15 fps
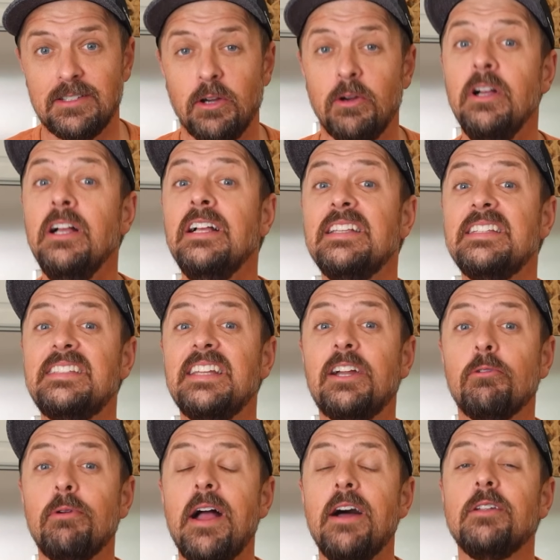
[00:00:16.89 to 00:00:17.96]
So stick
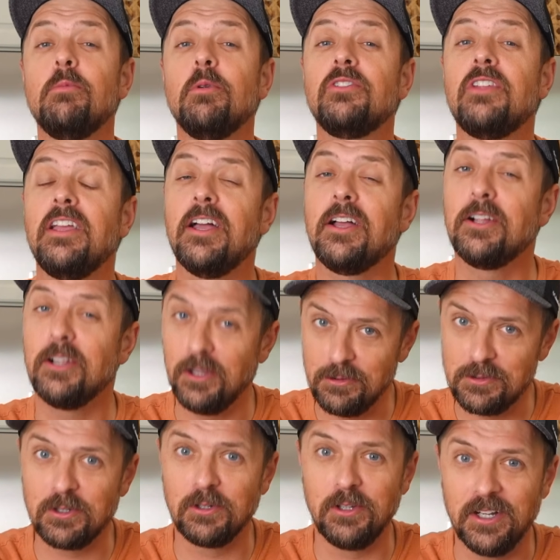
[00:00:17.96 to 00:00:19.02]
around and we'll take a
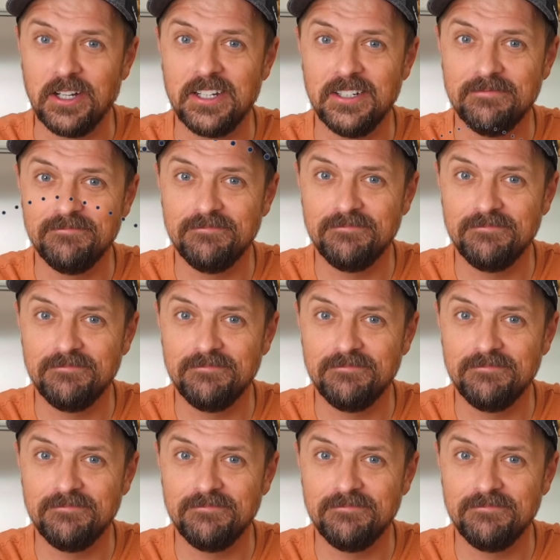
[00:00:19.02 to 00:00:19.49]
closer look.